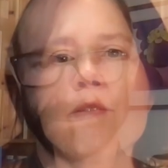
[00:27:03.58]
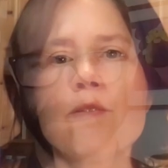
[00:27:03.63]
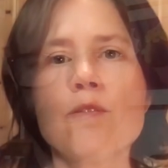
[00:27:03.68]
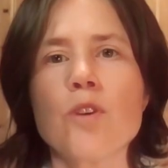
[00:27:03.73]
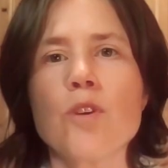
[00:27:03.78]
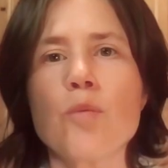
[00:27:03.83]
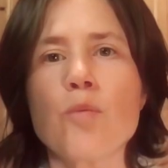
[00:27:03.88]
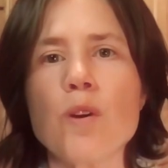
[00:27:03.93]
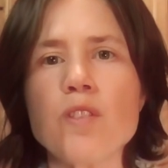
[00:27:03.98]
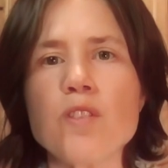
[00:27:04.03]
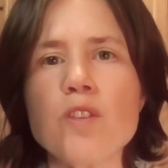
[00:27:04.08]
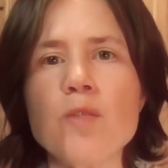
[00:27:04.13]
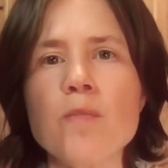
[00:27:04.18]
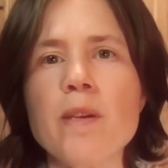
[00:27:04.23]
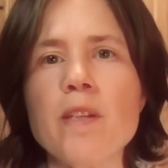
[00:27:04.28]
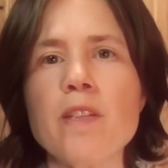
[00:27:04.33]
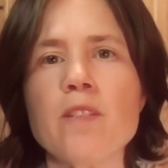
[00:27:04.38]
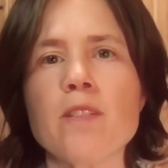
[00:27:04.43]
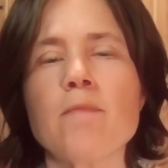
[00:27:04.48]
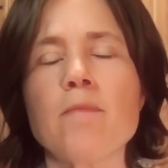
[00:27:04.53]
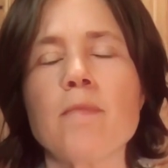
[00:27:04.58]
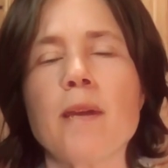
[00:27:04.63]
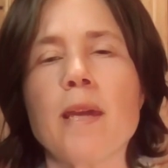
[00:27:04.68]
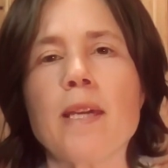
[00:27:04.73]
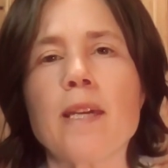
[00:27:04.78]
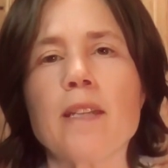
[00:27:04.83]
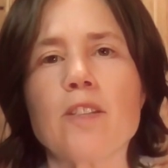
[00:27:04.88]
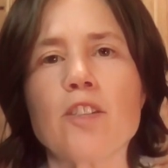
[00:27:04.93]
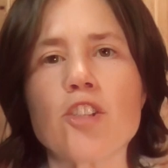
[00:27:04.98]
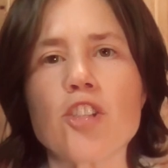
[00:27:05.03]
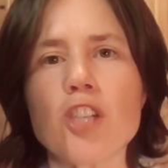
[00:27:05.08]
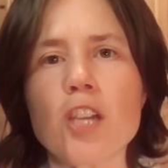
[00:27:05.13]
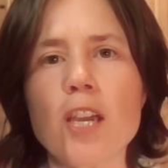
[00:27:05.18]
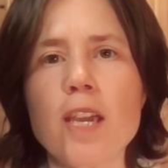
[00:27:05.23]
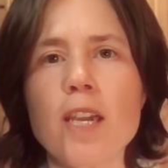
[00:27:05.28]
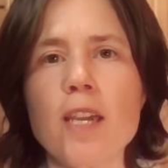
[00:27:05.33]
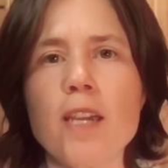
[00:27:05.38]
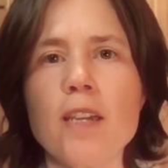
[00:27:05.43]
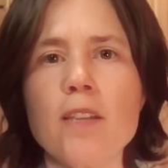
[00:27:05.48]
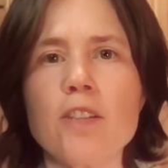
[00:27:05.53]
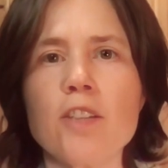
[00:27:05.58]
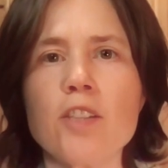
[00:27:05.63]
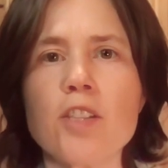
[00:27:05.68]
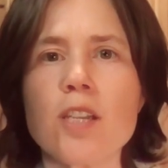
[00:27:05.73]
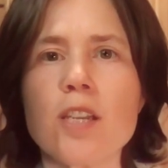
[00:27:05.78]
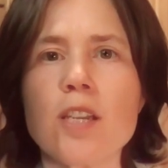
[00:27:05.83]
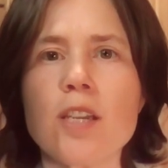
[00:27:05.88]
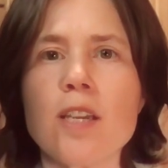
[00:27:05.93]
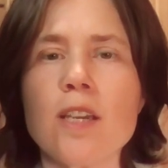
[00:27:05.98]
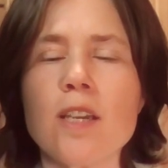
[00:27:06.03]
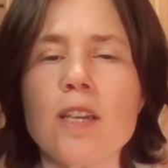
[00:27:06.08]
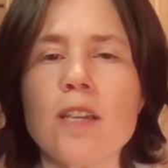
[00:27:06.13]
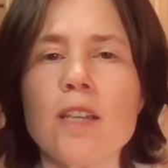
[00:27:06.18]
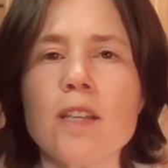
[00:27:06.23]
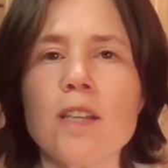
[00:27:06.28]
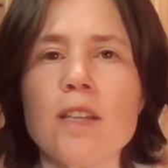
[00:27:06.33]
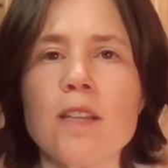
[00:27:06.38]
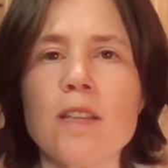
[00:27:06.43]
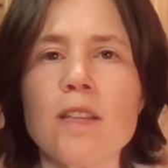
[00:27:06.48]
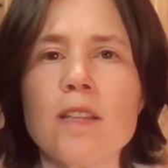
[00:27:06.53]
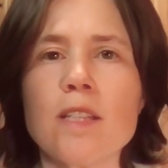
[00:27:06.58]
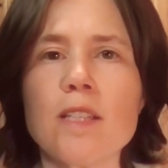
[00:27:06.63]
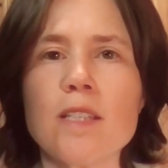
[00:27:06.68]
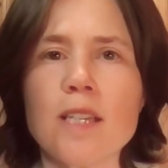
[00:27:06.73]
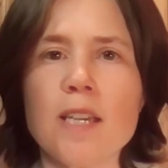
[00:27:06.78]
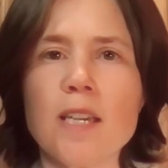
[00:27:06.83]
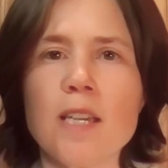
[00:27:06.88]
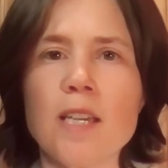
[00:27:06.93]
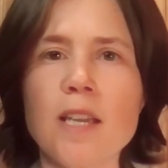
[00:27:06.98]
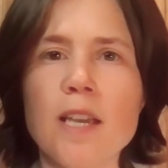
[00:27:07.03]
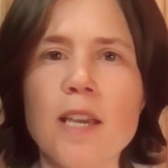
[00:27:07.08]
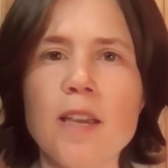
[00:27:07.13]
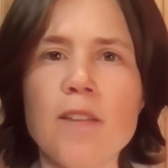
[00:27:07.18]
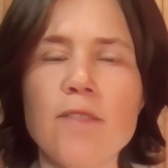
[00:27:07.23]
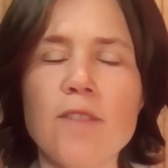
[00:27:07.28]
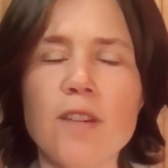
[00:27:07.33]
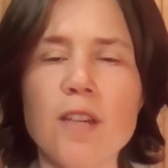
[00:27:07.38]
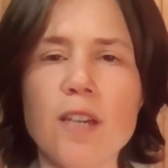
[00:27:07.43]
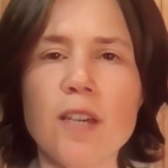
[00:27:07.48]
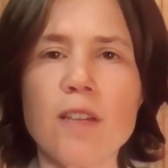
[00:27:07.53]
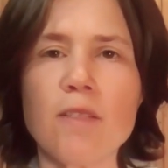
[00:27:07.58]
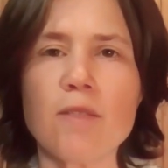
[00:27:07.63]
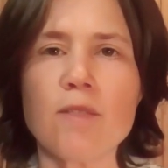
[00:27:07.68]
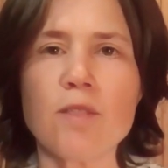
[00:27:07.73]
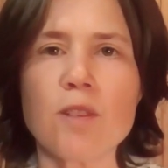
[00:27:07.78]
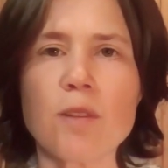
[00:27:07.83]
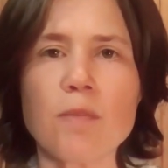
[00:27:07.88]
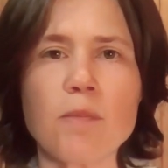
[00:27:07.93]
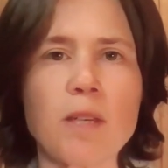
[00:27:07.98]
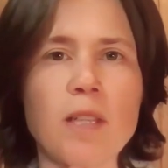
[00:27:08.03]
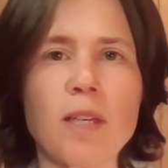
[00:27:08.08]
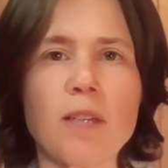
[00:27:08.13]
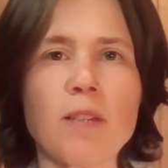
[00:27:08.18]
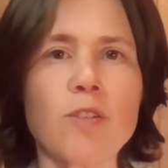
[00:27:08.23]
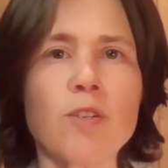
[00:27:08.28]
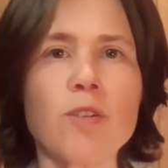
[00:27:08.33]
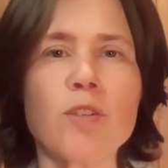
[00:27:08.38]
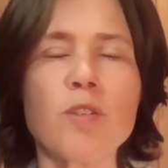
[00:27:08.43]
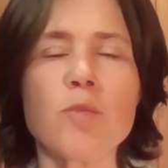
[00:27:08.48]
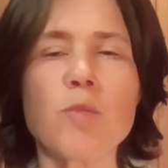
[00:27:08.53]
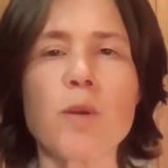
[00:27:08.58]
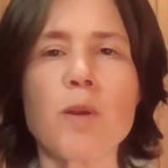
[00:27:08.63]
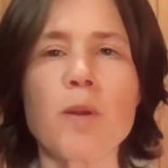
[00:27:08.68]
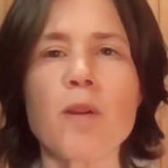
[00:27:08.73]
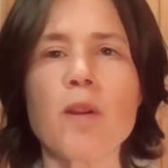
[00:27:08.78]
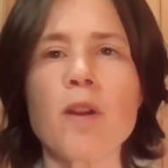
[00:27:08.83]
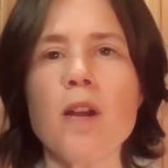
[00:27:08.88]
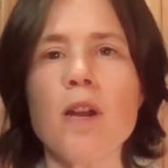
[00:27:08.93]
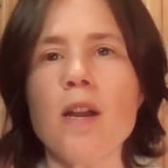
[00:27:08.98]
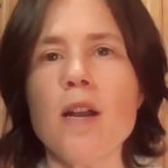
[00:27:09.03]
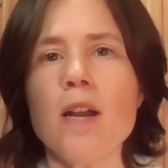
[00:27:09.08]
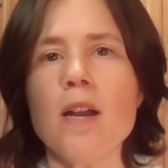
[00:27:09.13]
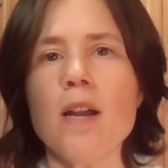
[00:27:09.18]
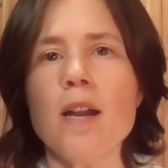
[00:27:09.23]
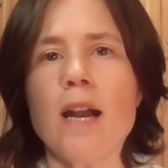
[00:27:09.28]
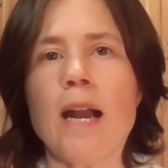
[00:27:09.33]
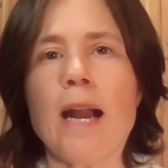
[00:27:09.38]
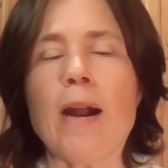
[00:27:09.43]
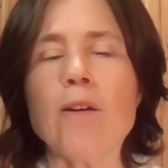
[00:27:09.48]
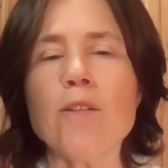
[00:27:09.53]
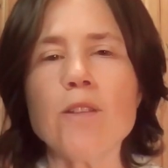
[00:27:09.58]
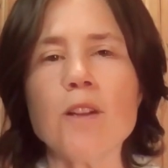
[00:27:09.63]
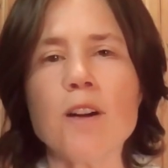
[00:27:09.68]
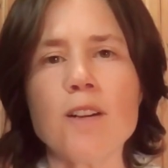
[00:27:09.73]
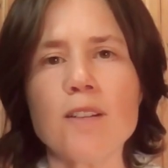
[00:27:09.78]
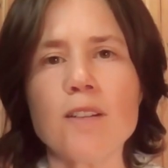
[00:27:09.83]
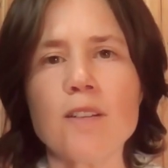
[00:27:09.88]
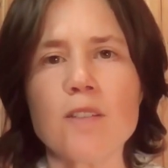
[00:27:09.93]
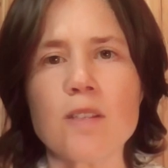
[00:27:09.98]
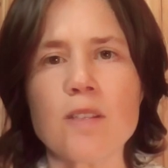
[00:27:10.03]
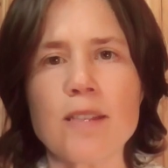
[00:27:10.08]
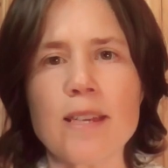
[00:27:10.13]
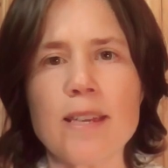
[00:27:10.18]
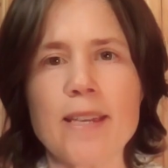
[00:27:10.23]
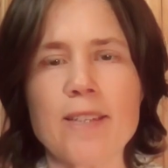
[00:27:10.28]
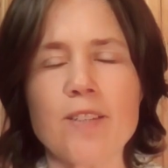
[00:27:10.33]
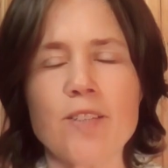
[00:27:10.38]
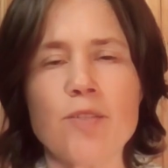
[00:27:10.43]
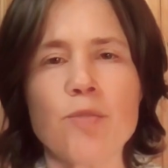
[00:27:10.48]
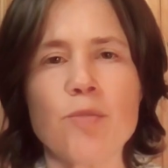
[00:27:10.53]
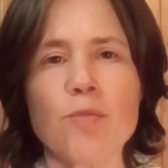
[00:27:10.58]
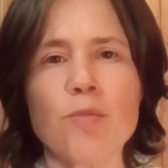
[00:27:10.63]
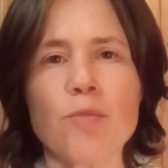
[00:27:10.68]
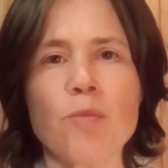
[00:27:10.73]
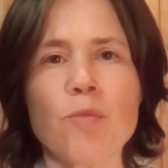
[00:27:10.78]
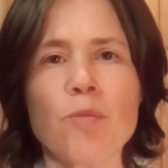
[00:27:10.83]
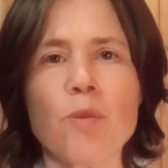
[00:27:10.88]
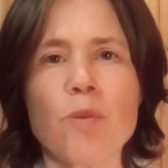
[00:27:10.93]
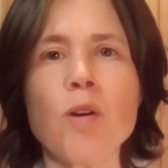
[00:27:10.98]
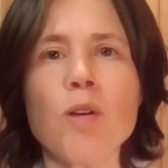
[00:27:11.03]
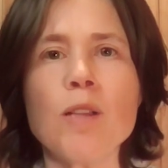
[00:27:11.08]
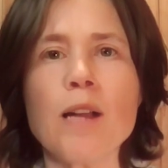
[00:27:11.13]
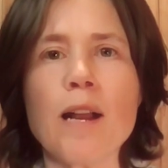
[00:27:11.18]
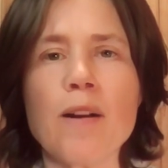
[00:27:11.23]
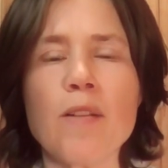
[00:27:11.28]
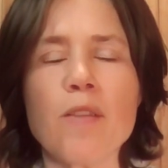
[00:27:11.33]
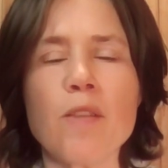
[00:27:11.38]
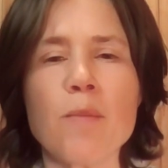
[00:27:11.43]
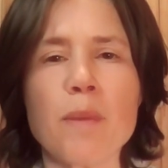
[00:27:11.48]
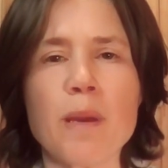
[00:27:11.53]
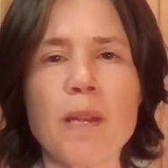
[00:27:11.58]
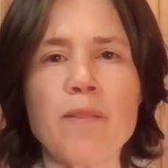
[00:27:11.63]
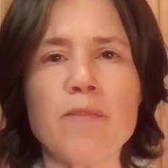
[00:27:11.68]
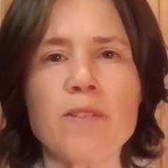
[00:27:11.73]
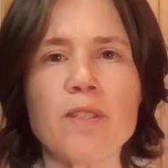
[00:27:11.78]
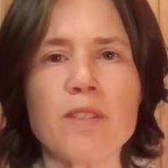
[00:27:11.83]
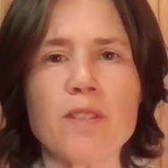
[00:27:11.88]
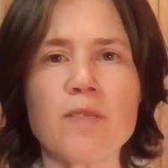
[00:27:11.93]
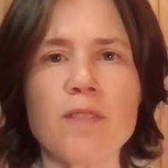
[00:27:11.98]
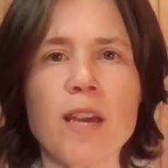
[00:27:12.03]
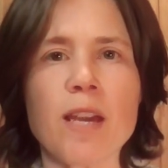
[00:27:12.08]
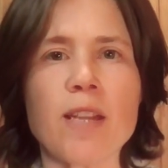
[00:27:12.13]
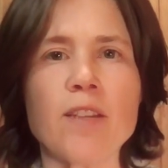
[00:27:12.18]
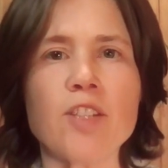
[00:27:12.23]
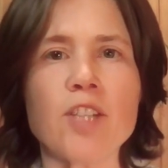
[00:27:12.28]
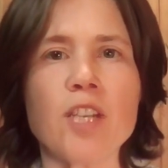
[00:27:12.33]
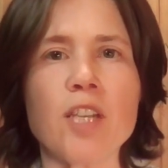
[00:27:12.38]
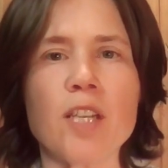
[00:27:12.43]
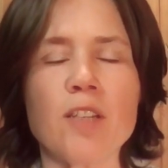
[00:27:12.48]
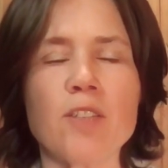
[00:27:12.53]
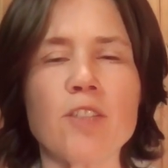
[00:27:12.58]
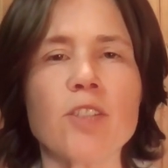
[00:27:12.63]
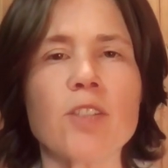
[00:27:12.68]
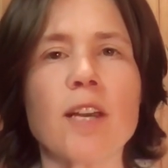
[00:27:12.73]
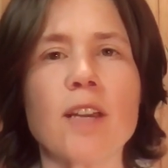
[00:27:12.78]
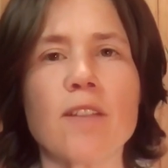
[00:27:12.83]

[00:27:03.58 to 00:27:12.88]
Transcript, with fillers: So once you make, make a change in the D N A via something like CRISPR, how long does it take to roll out the benefits of that change?